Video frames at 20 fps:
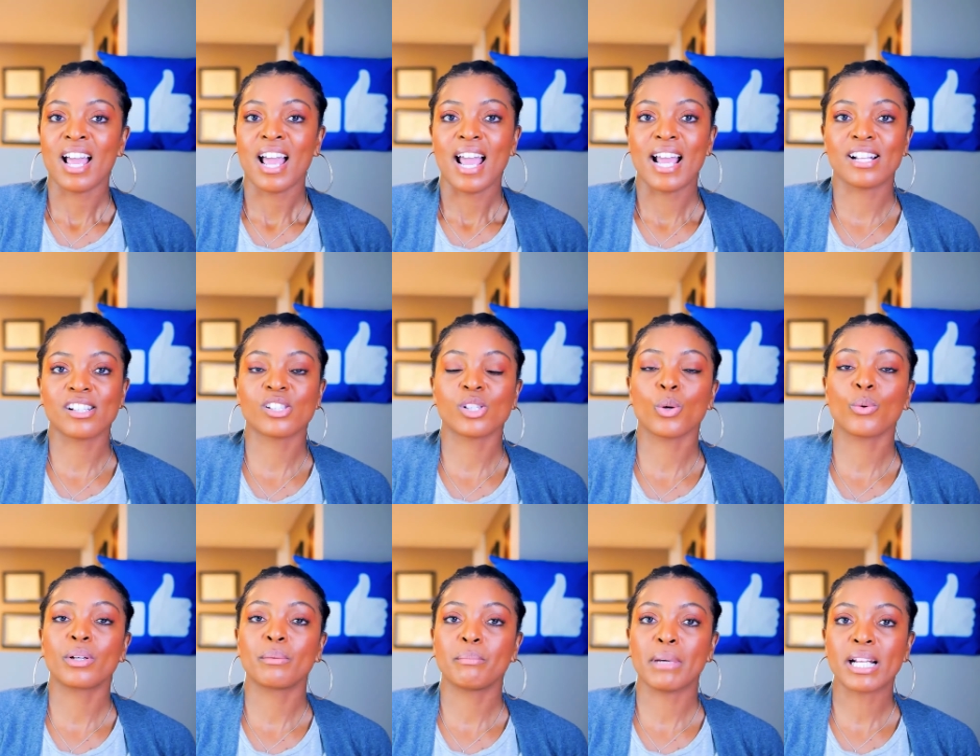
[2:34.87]
And
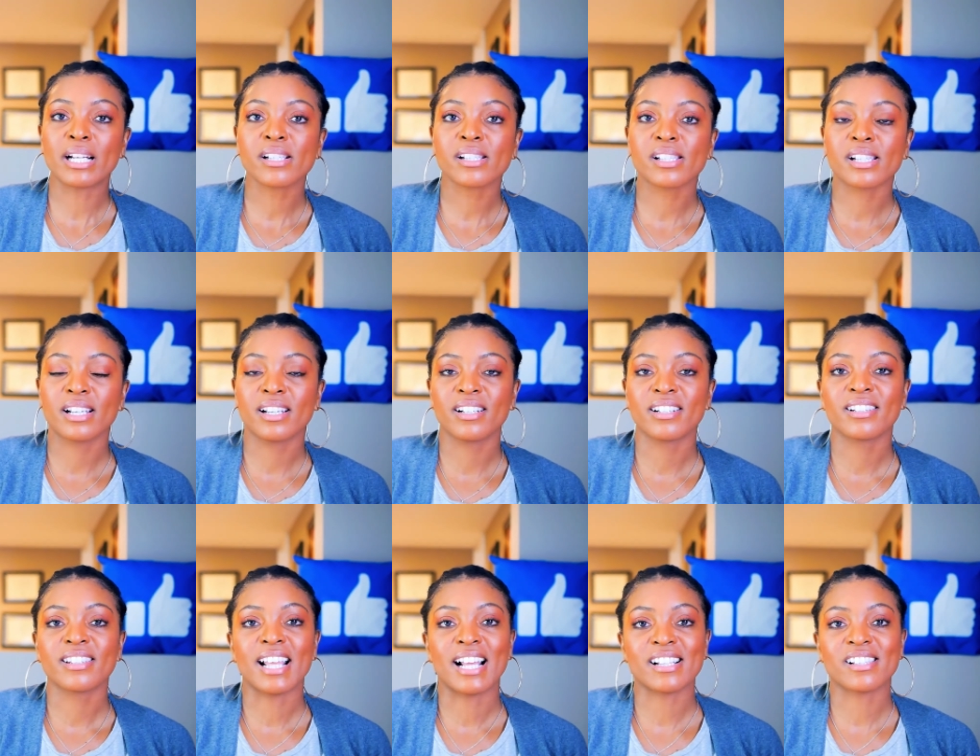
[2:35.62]
so in
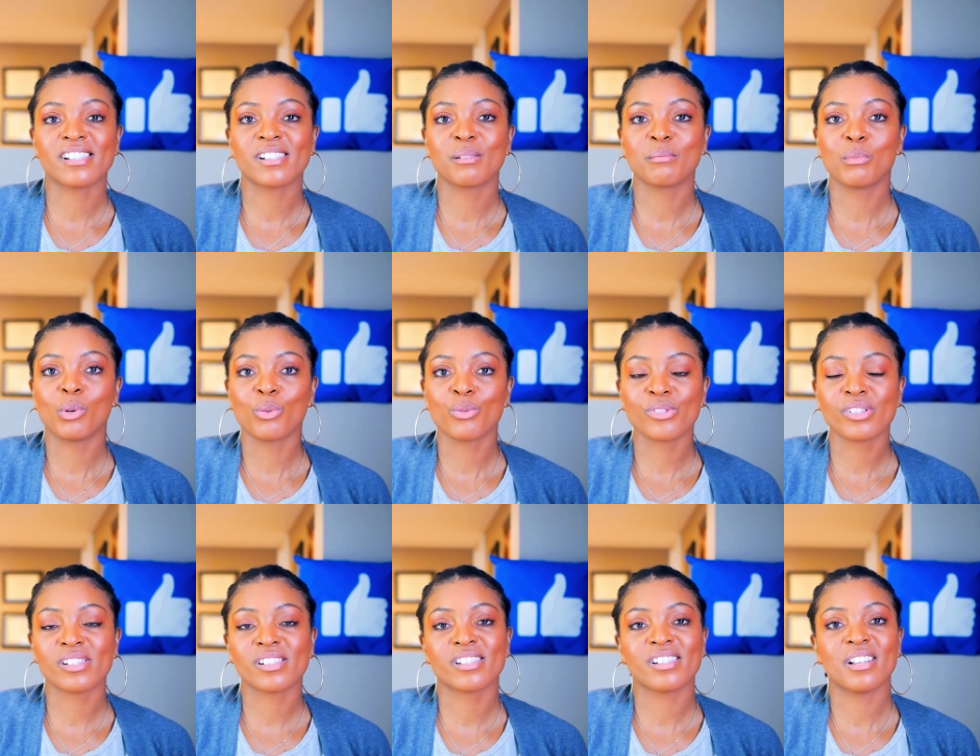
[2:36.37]
medicine, that's the
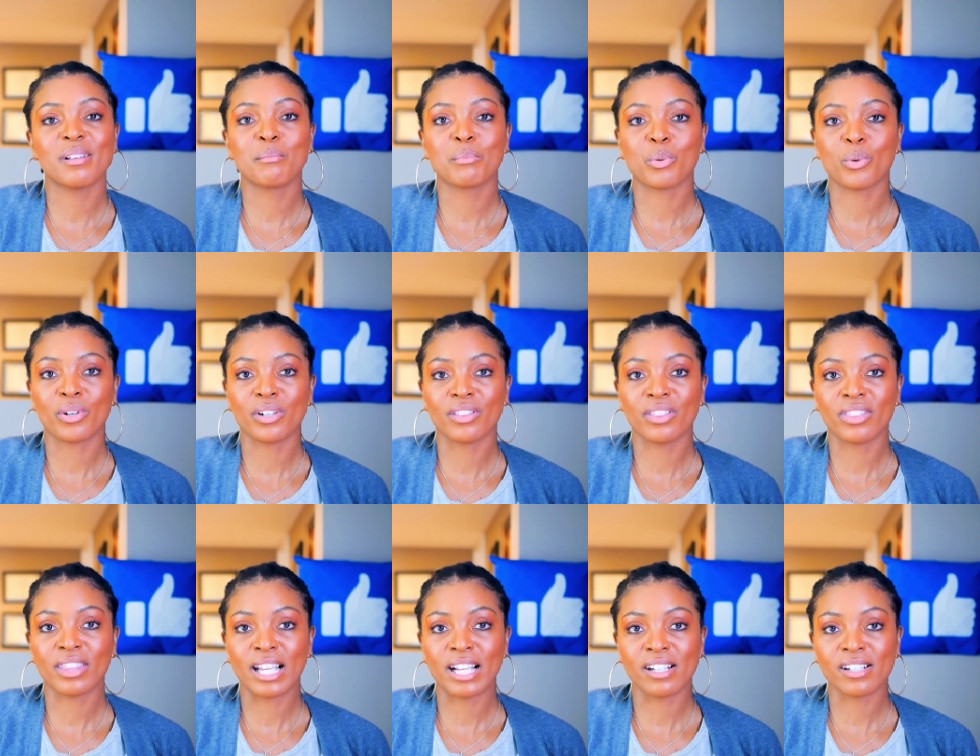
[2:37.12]
most
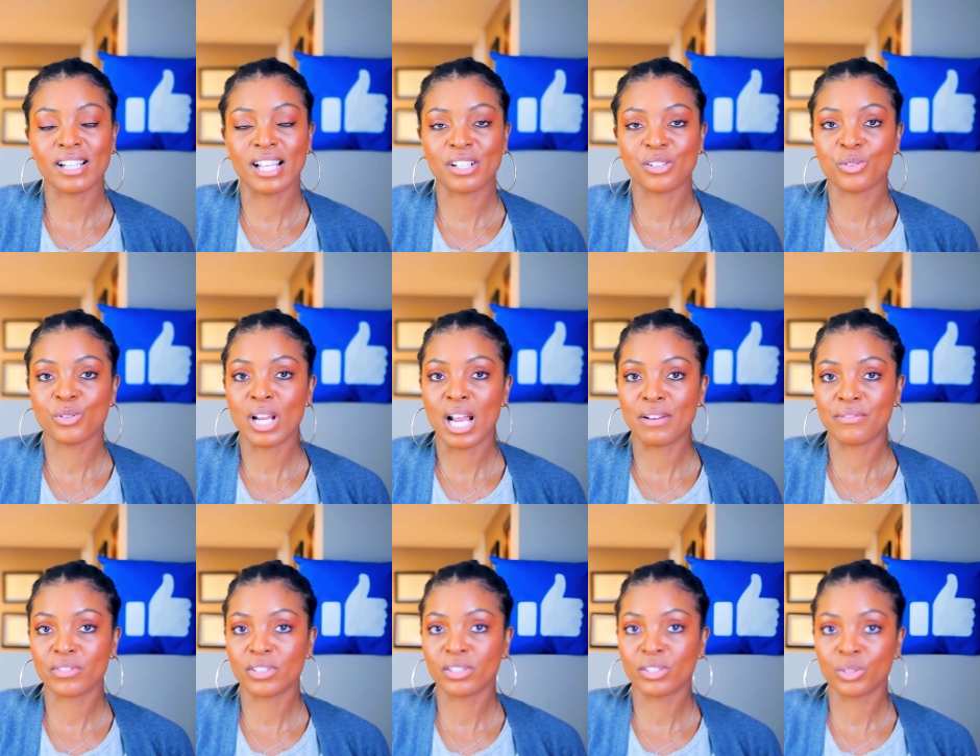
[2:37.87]
important thing that you
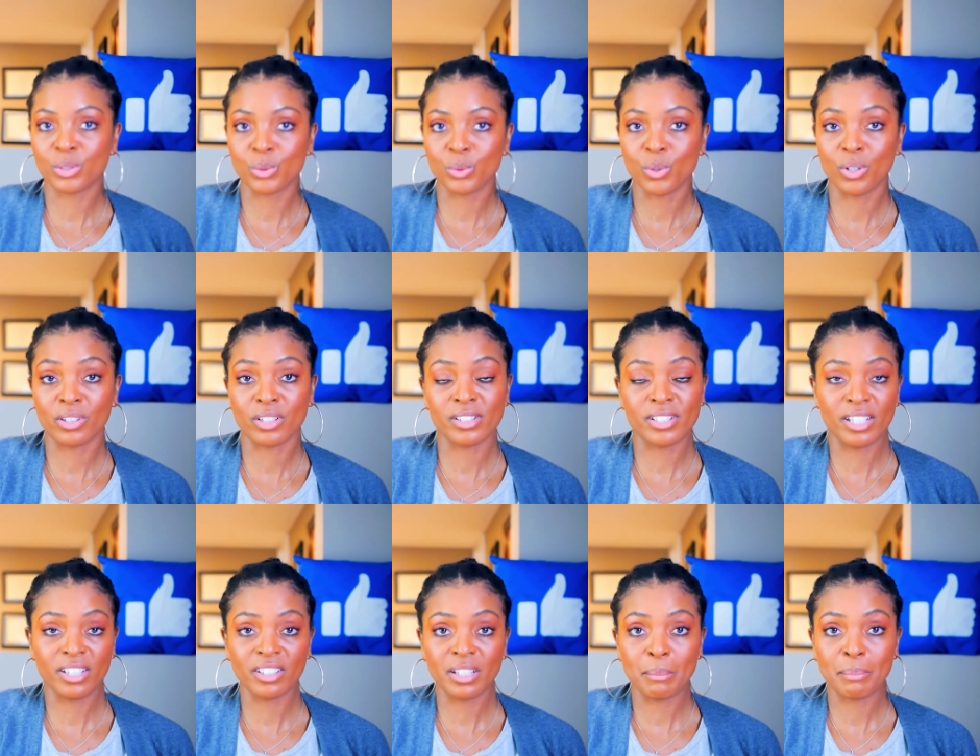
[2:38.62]
have to do on a
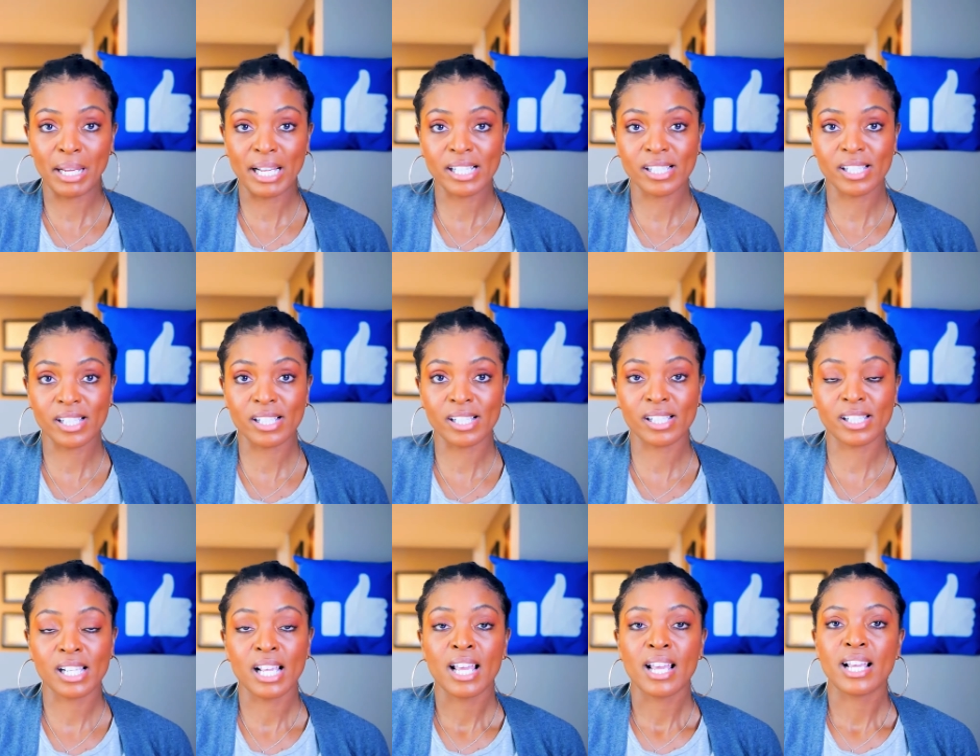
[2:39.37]
daily
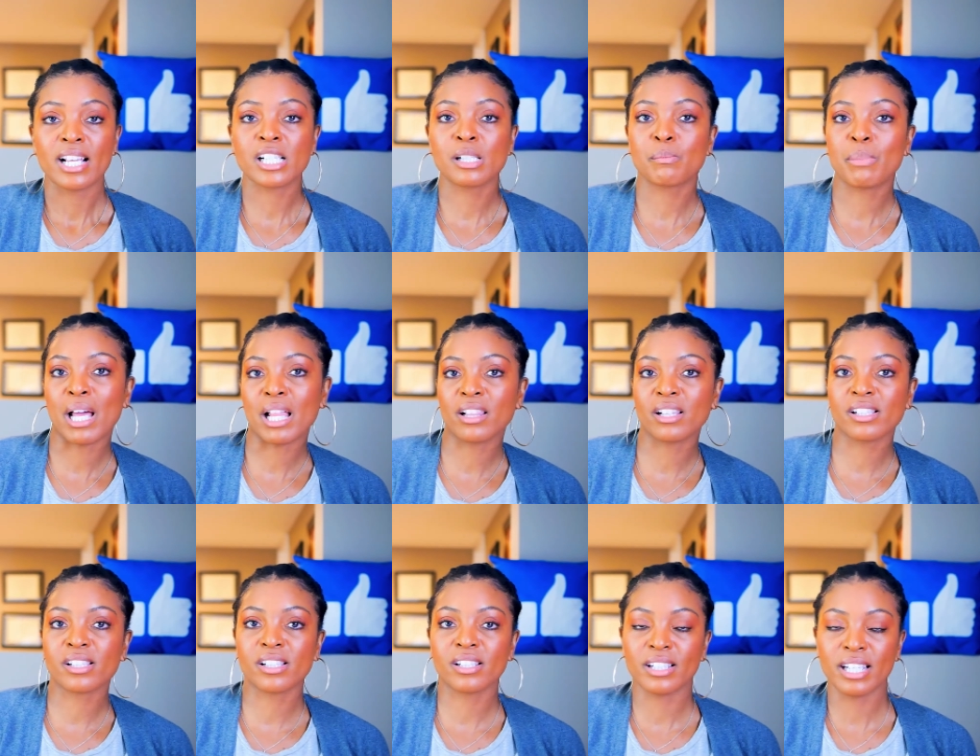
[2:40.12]
basis is
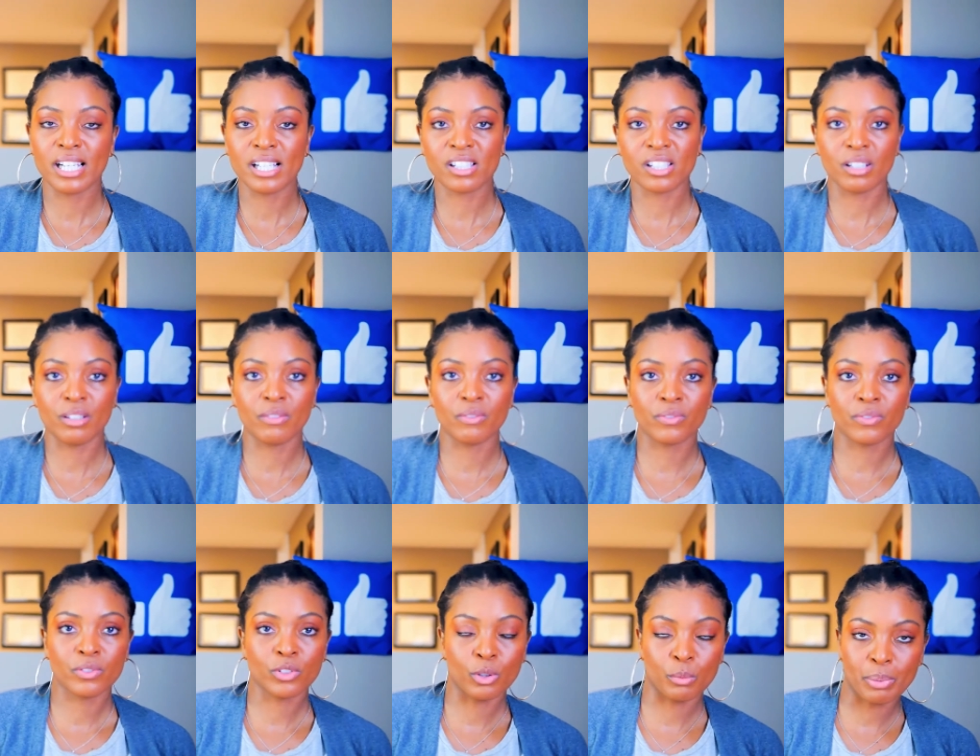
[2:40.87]
balance the needs of
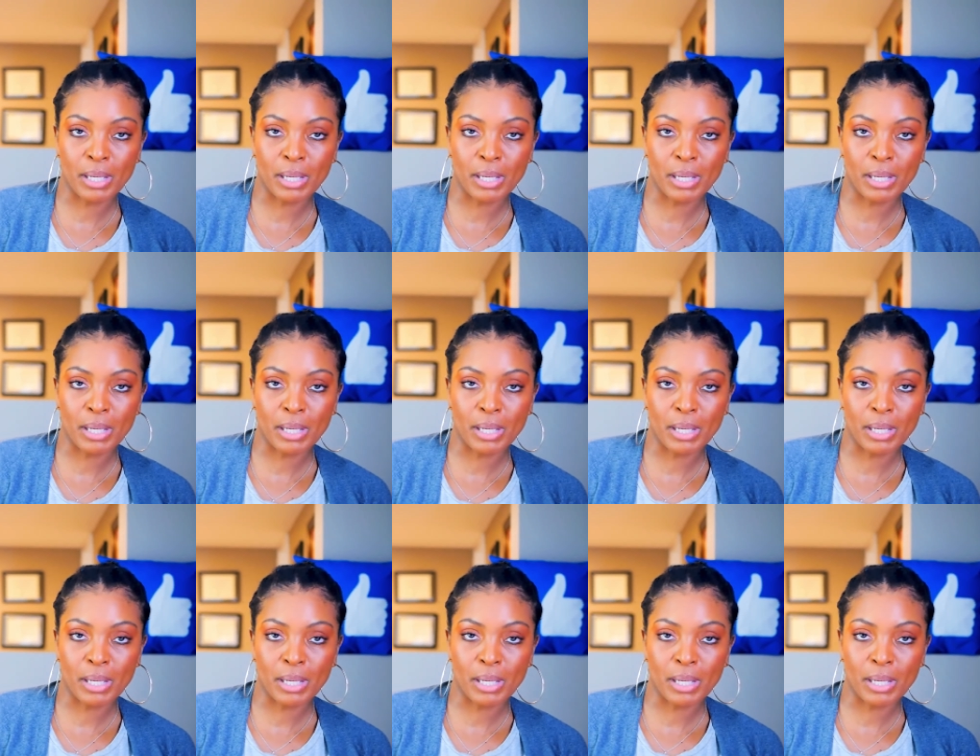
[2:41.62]
your